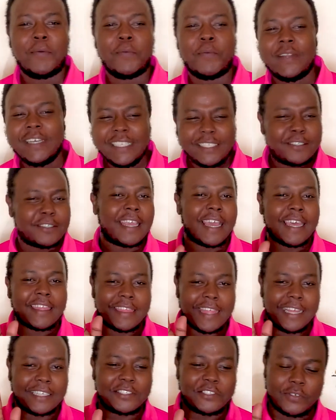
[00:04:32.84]
We need to get
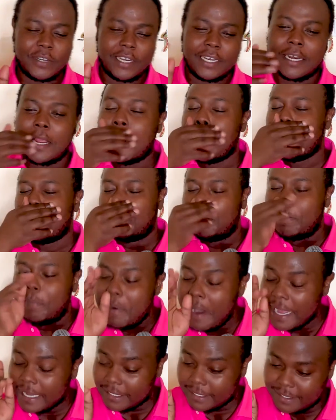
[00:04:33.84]
that straight.
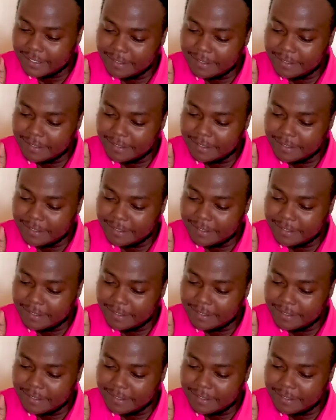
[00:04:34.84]
But,